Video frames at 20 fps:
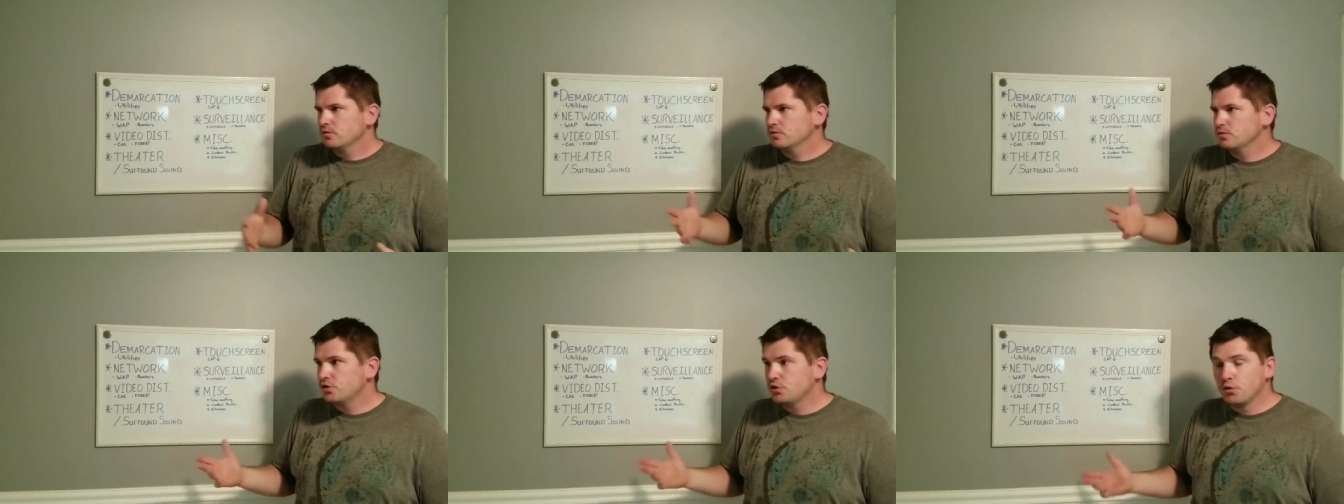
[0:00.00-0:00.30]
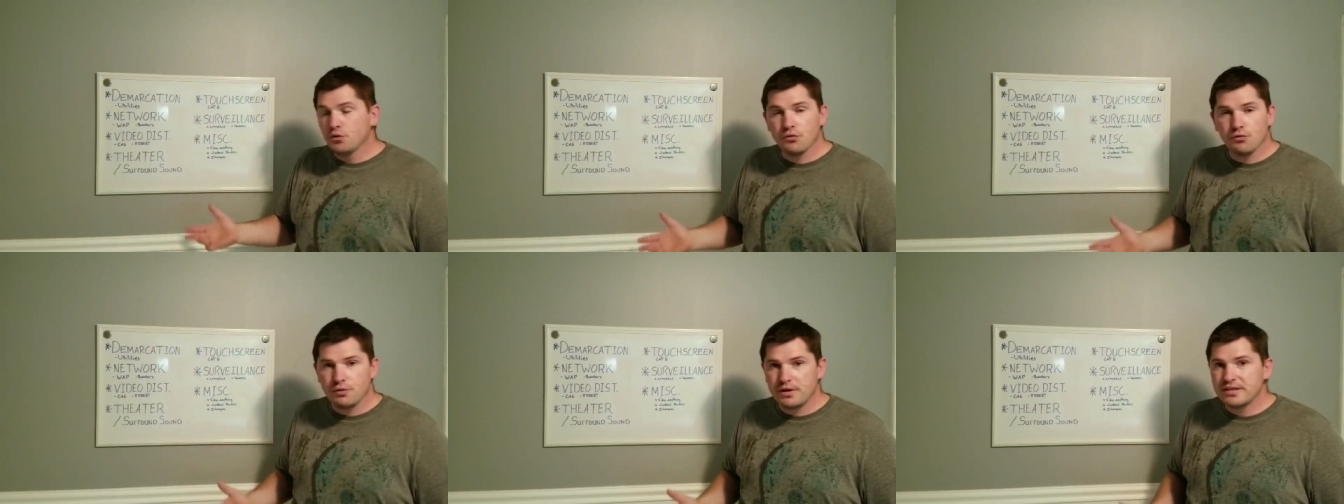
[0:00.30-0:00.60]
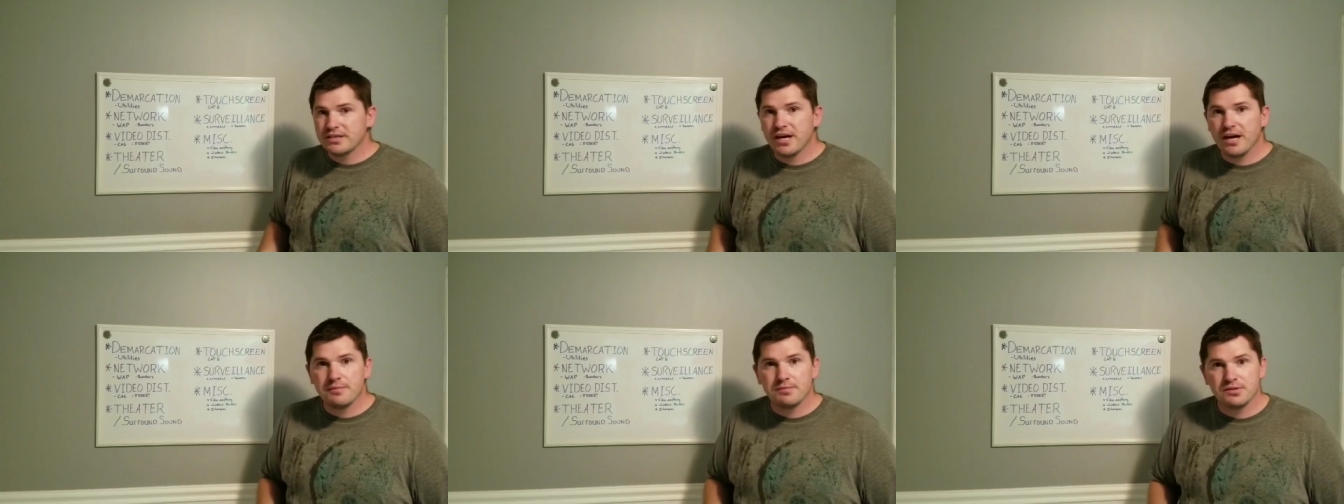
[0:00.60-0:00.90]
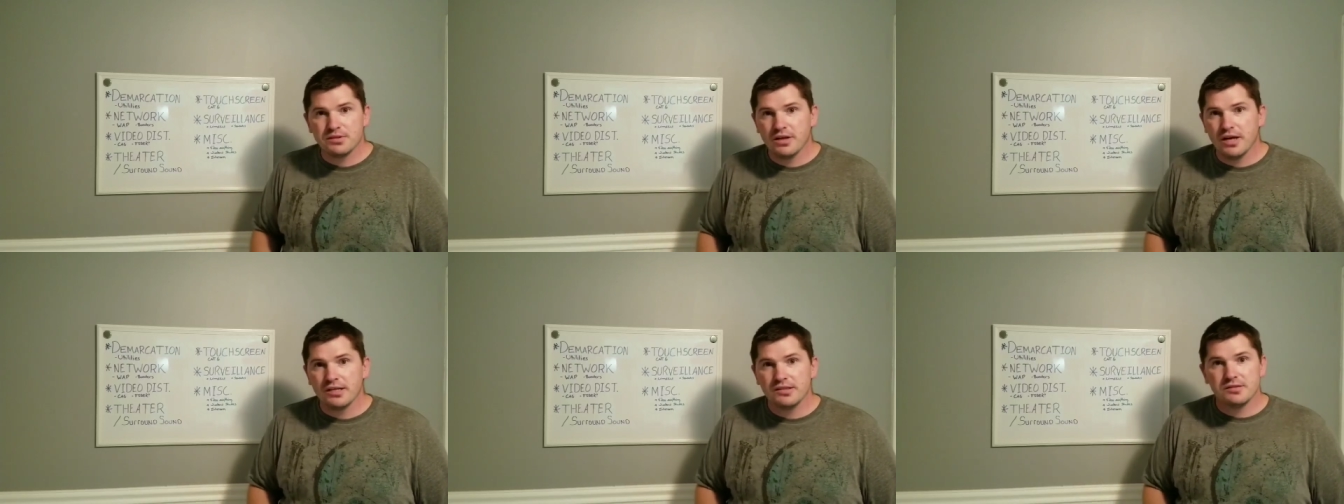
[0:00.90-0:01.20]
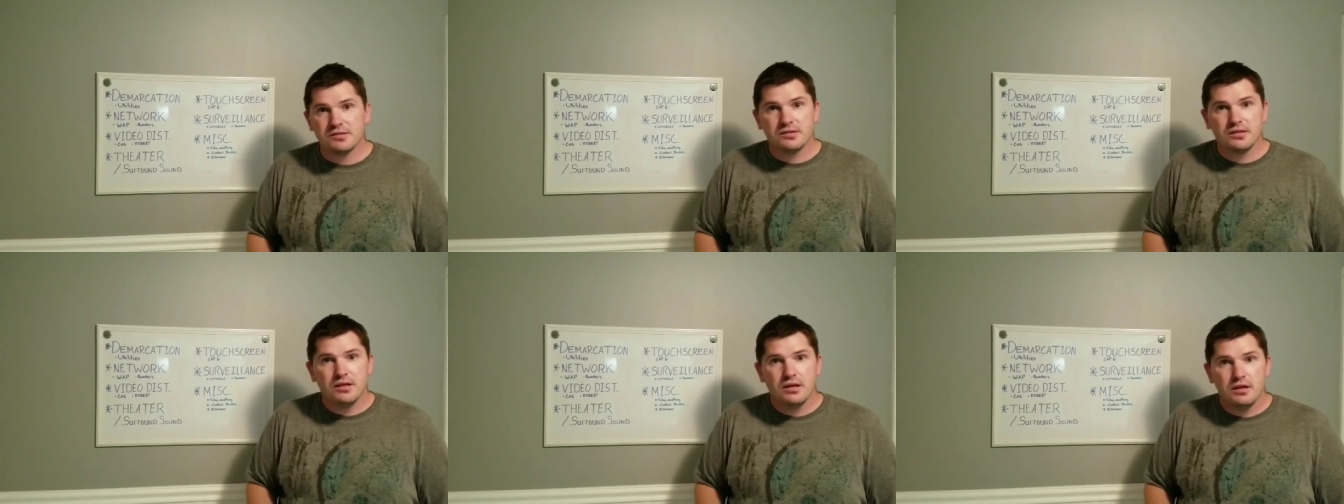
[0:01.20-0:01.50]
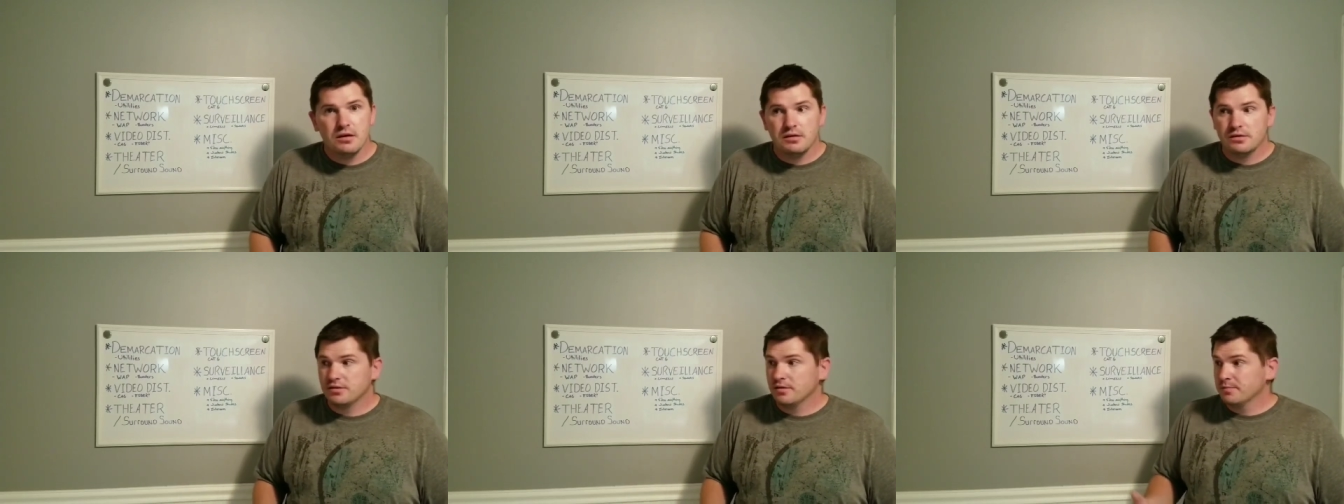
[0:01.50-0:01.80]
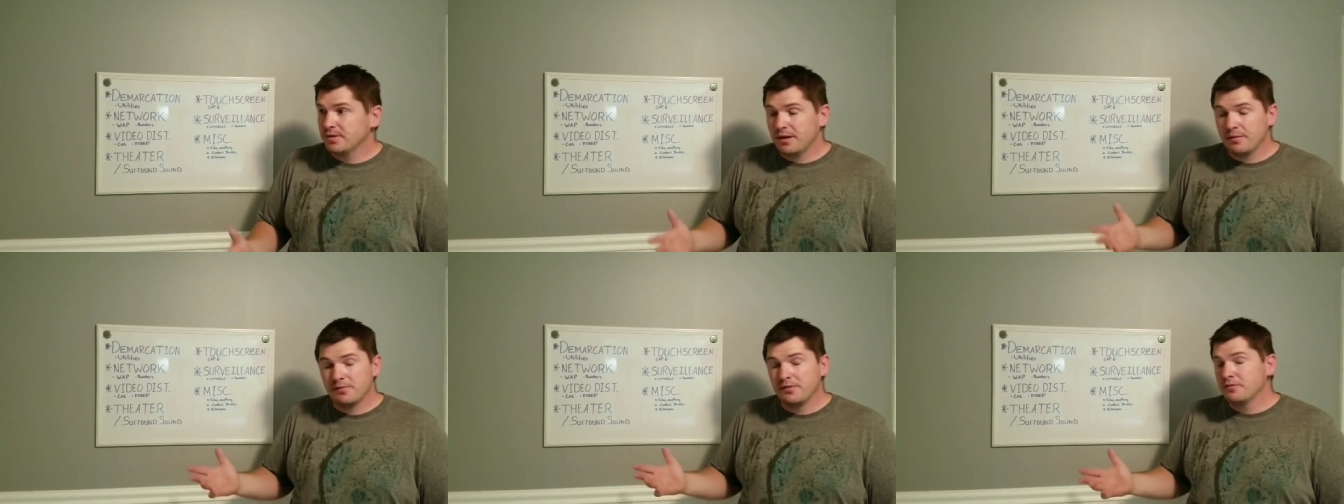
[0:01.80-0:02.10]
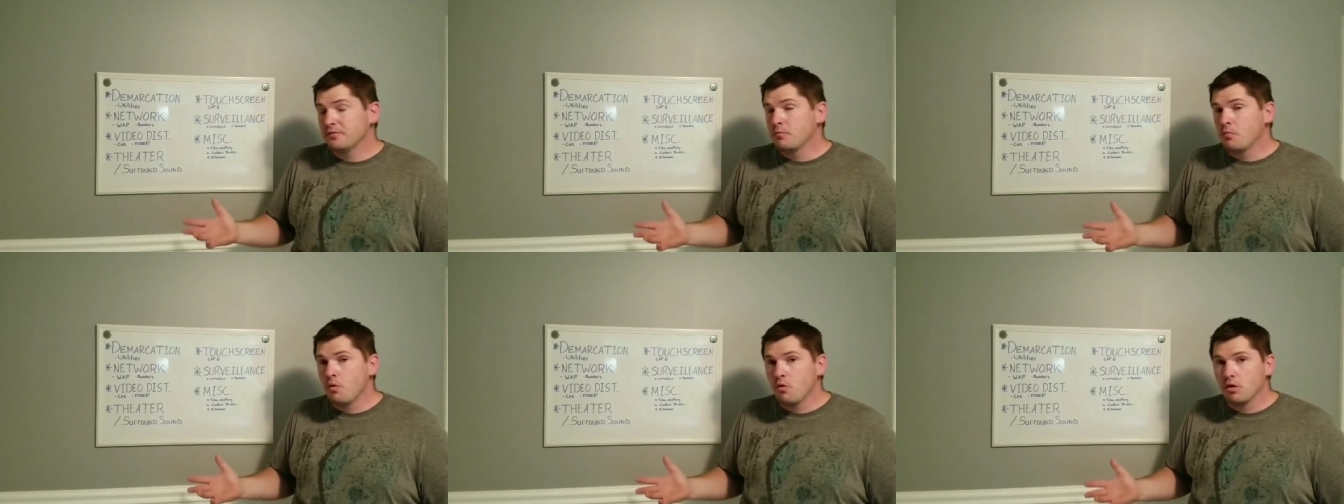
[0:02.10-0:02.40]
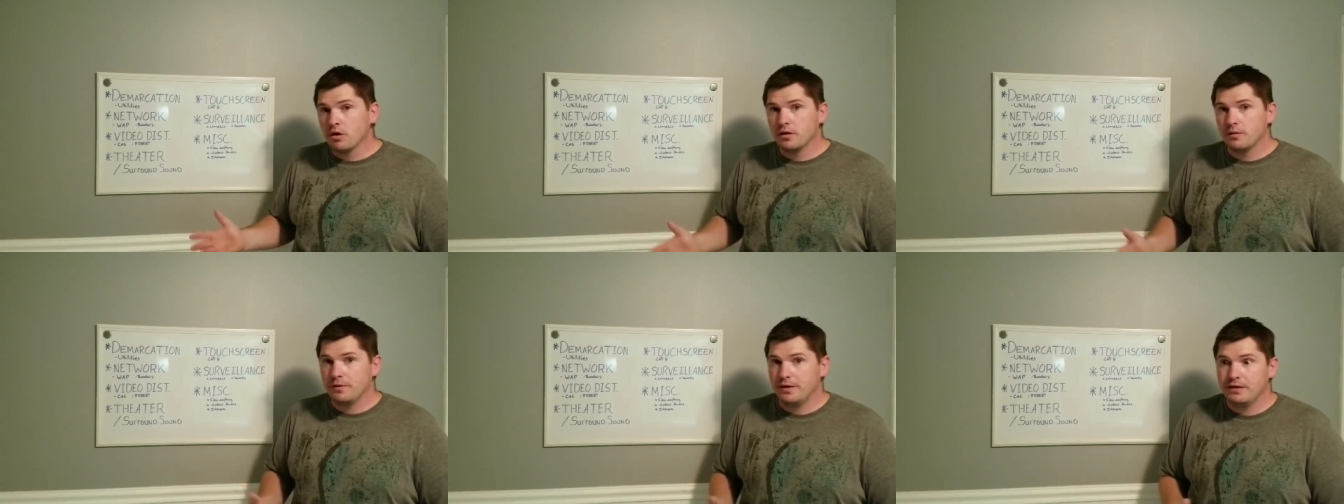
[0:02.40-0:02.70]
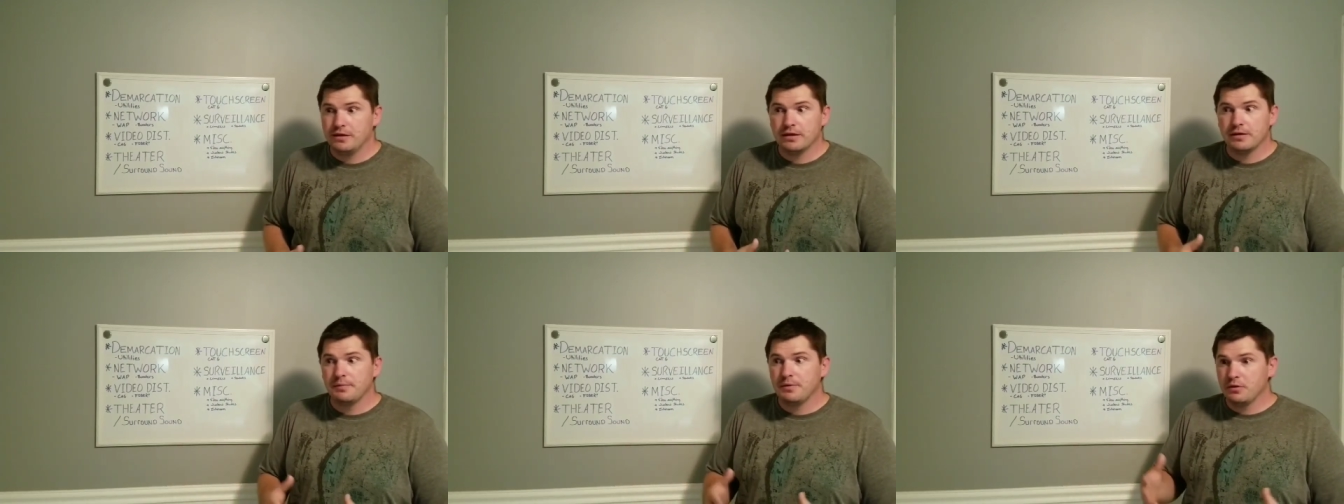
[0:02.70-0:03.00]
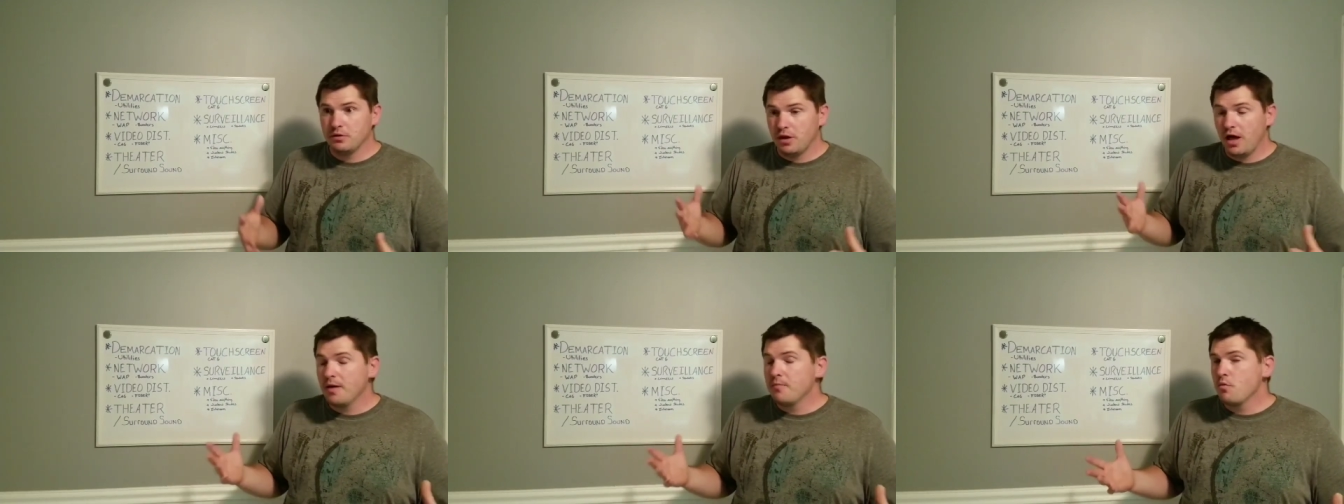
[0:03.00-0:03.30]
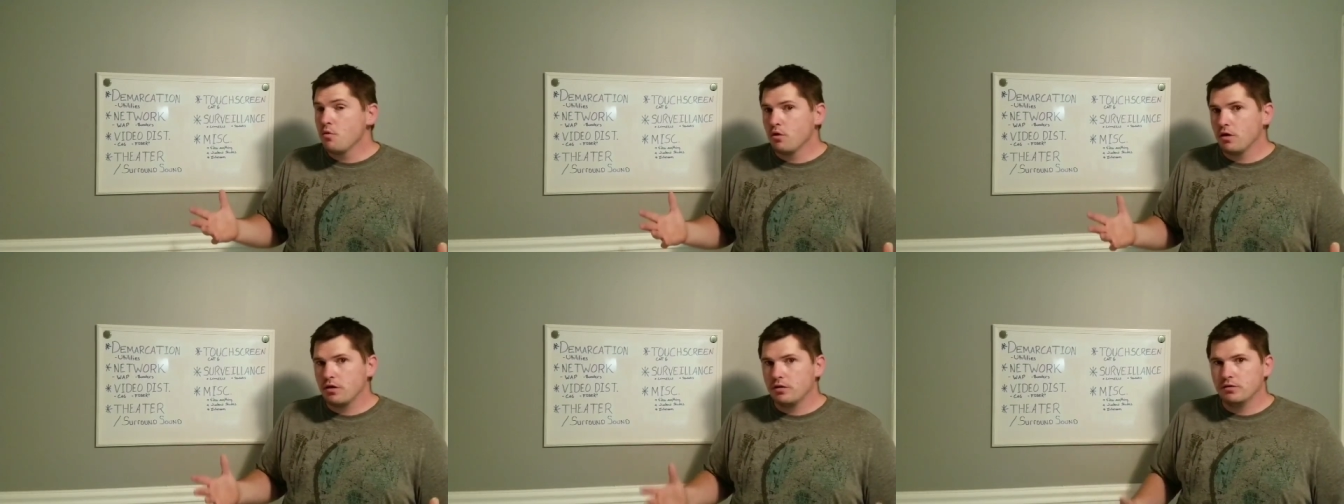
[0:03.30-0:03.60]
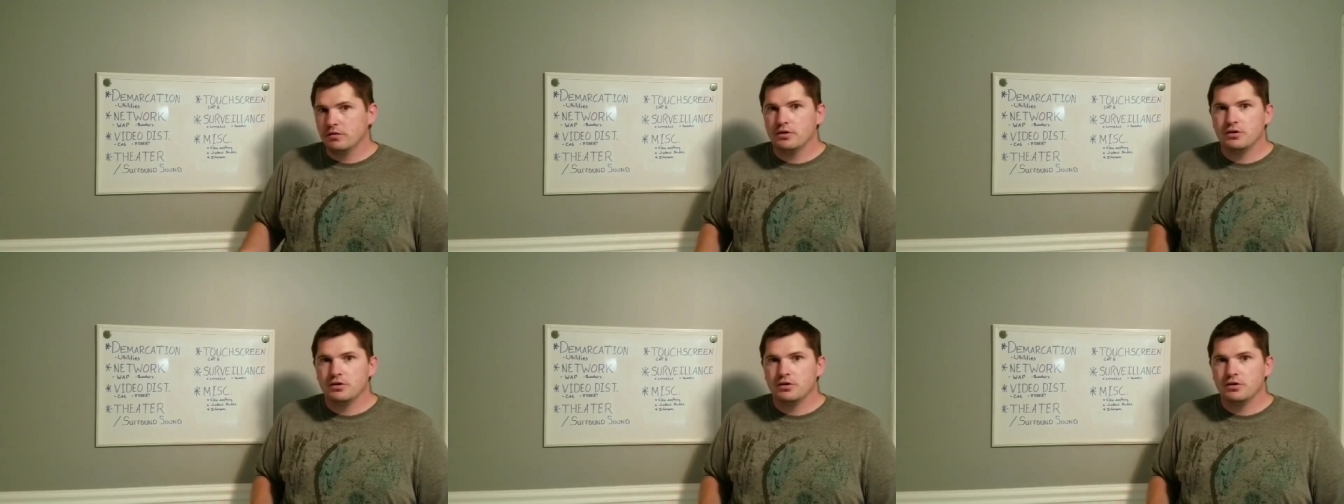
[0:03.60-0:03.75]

two, three times less, sometimes even more. I mean, it could be a lot more.